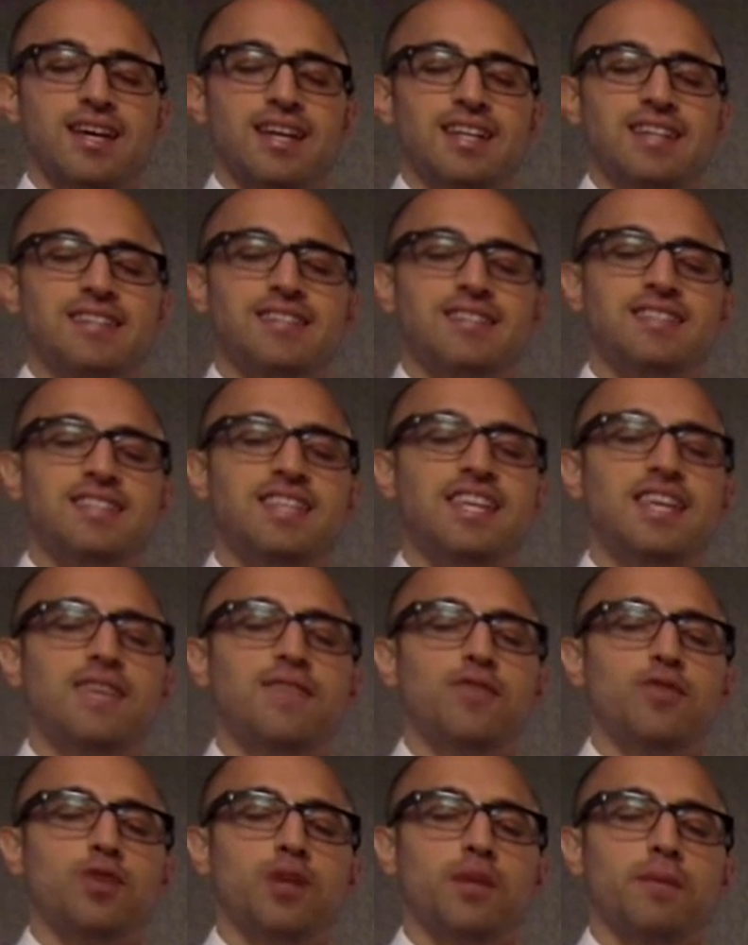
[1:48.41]
See if
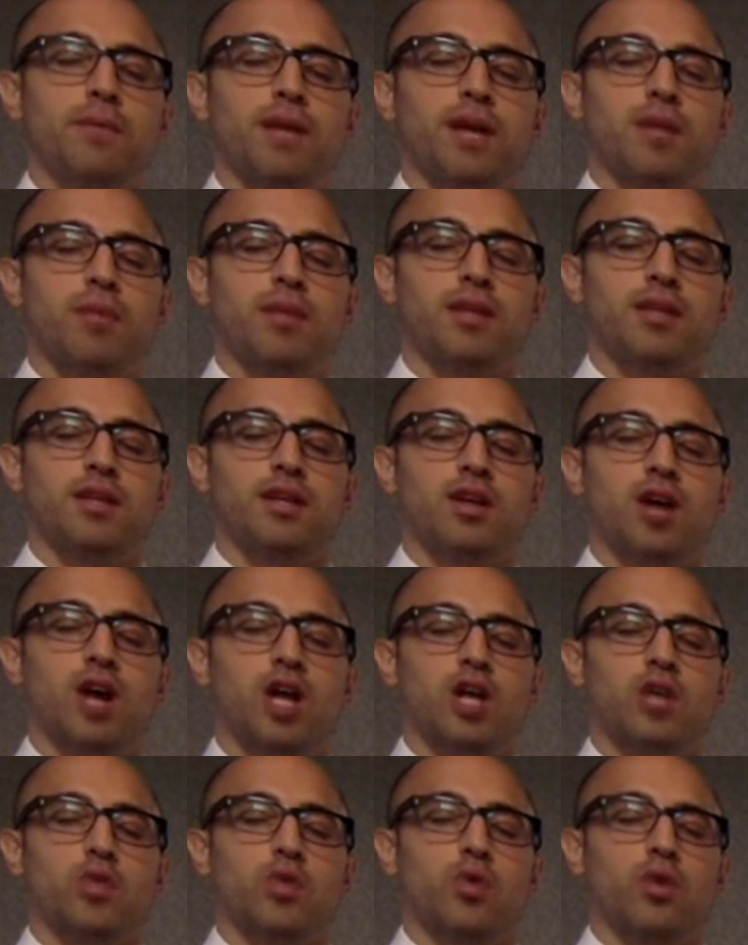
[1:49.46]
you can palpate the
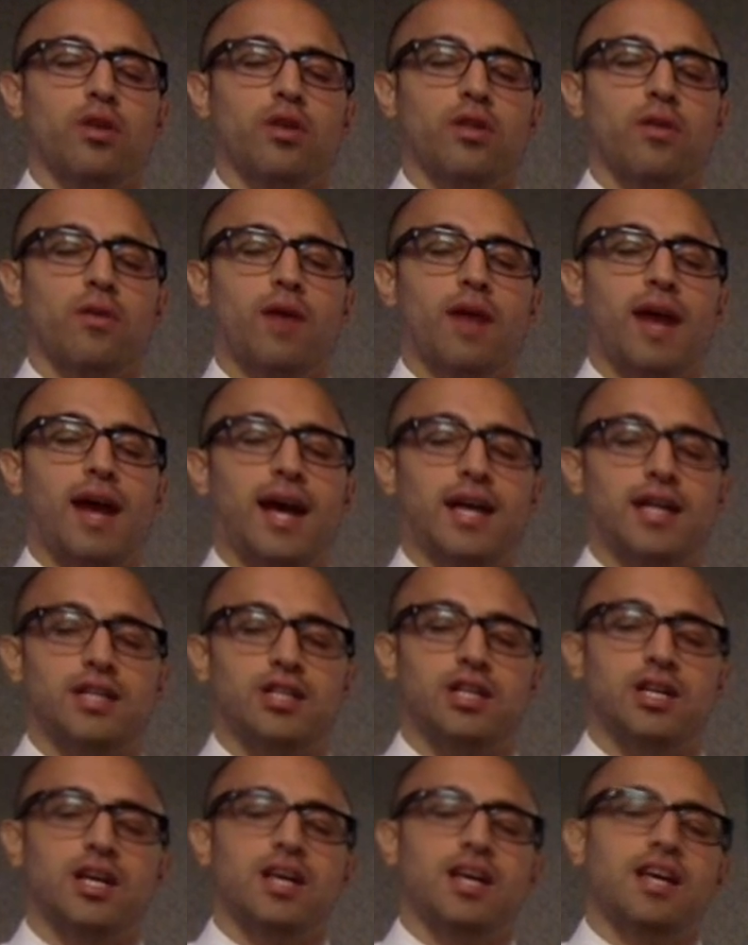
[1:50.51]
contour of the rash.
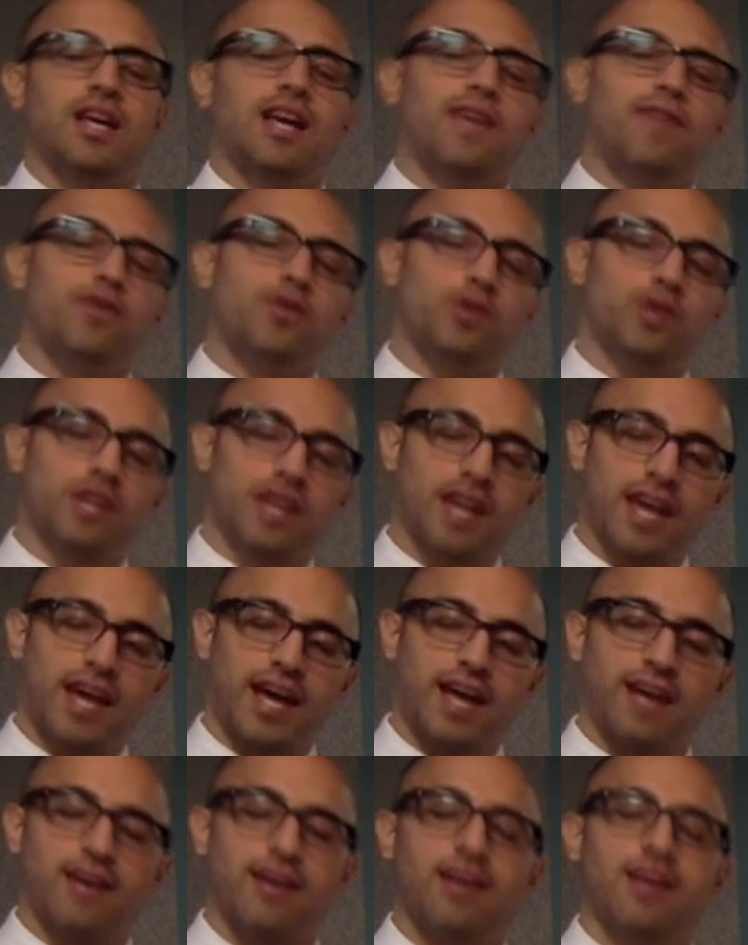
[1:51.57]
If you
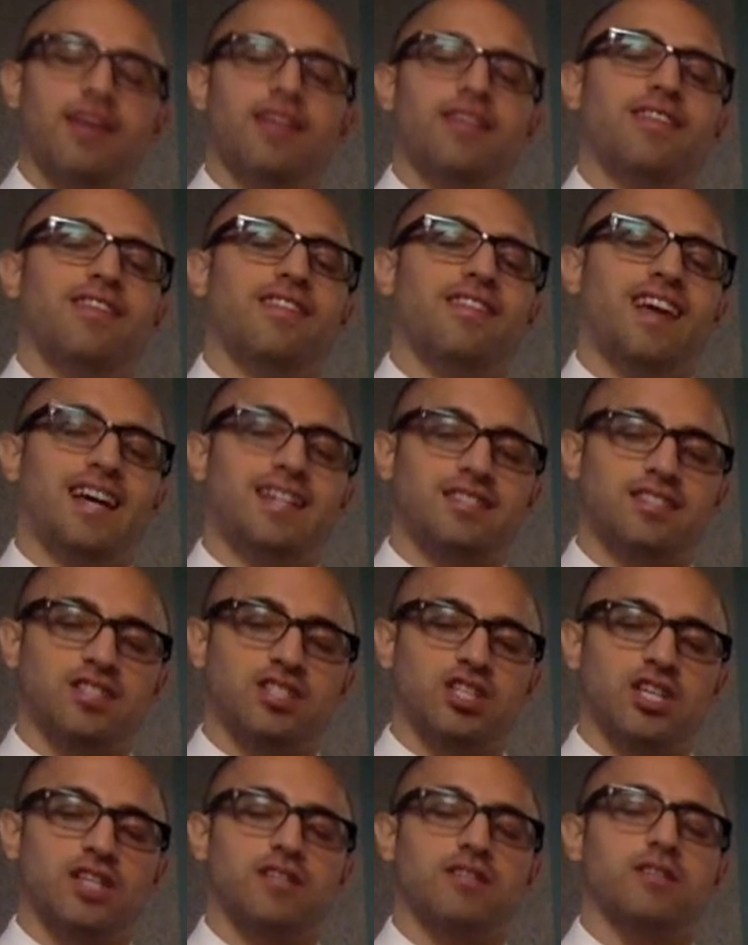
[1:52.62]
can, then that
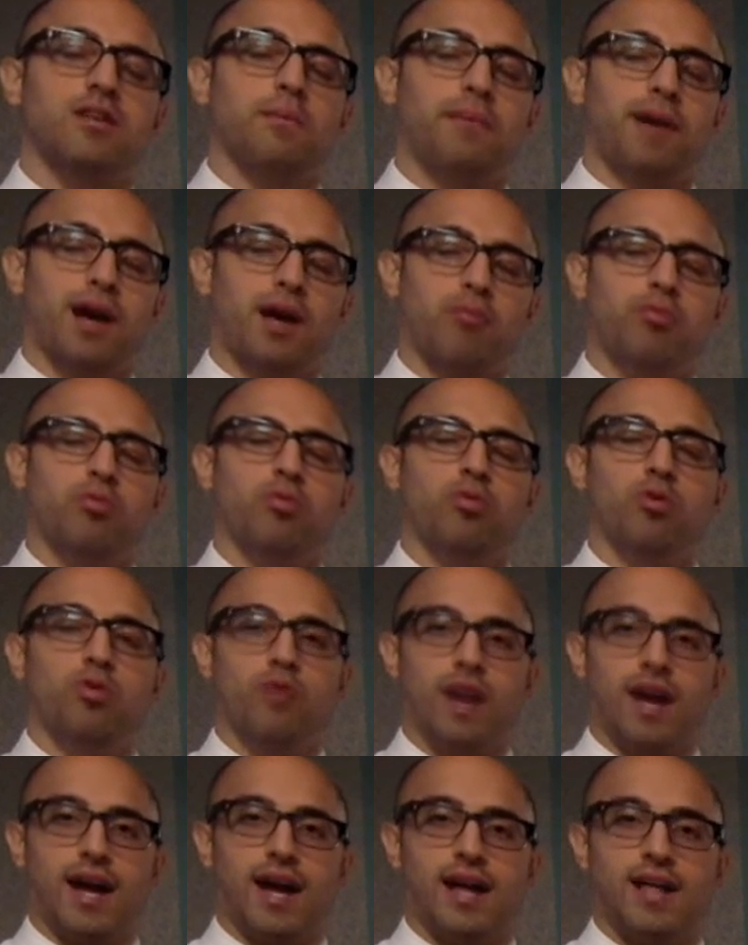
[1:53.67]
suggests a palpable
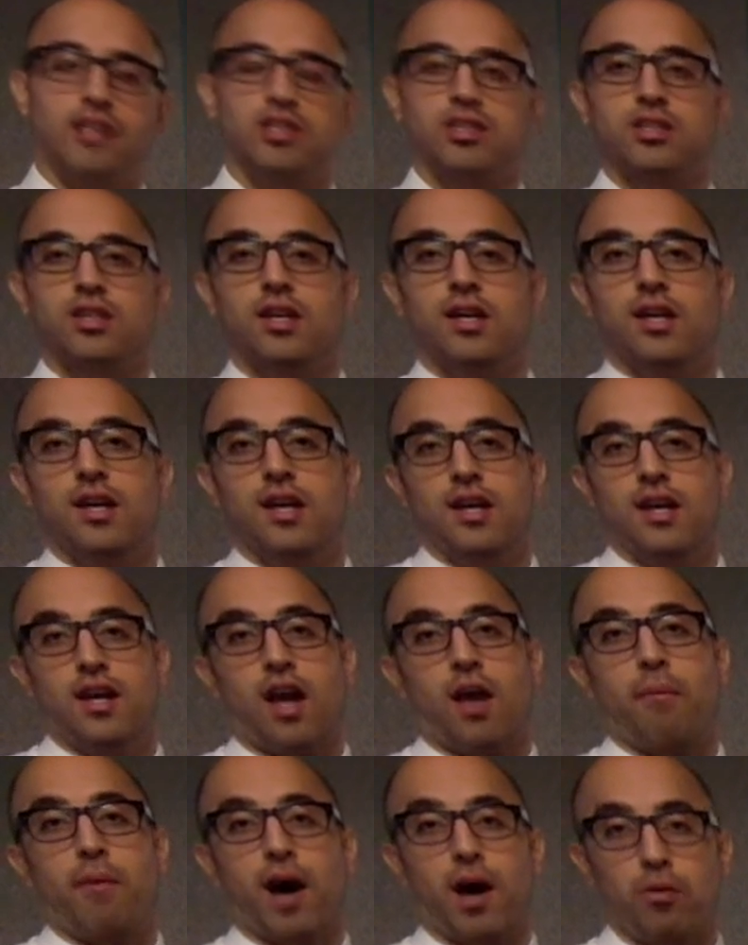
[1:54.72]
rash.
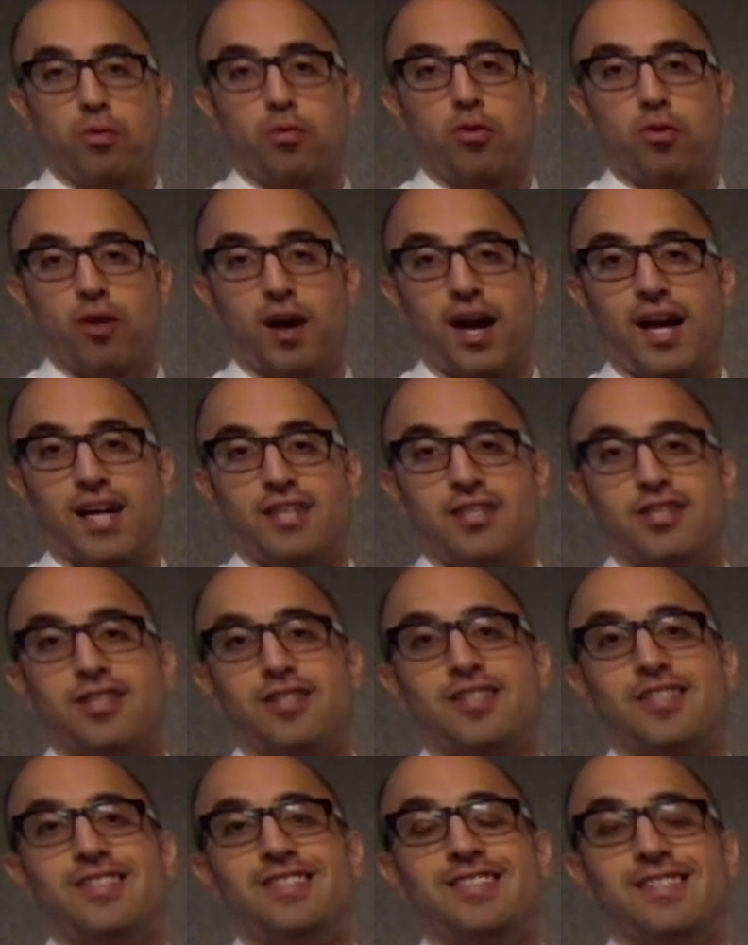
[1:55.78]
A palpable rash is
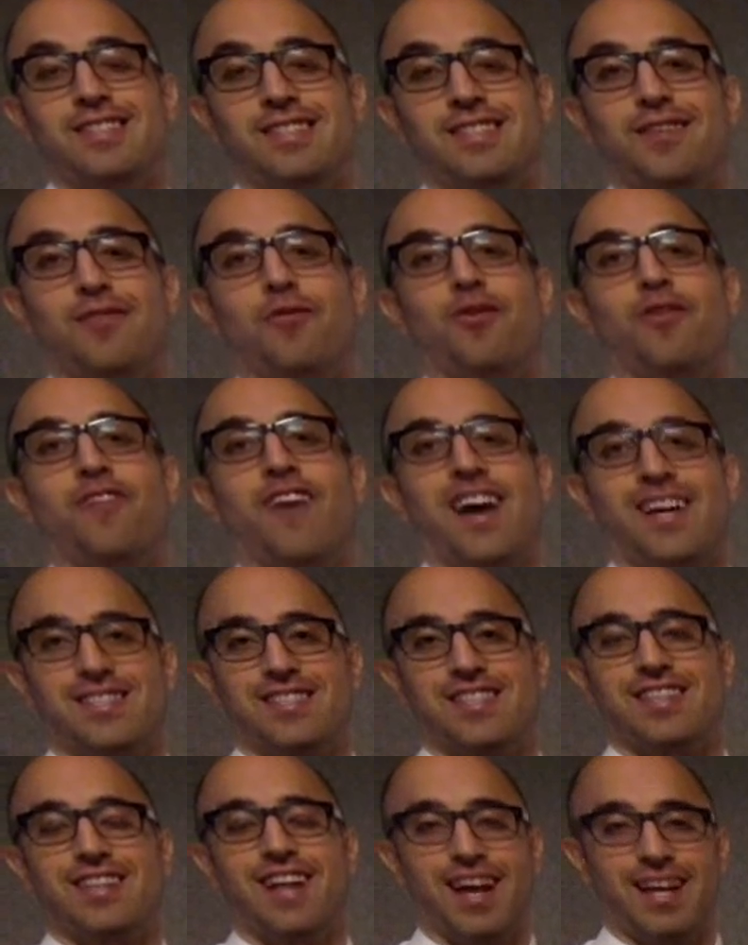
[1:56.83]
consistent with
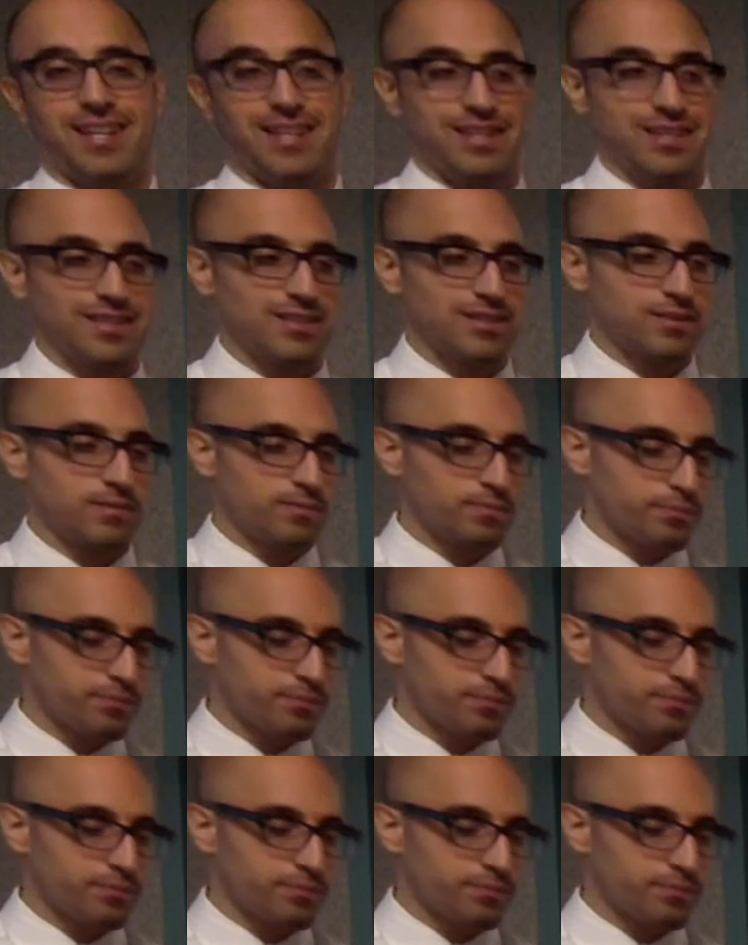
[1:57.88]
vasculitis.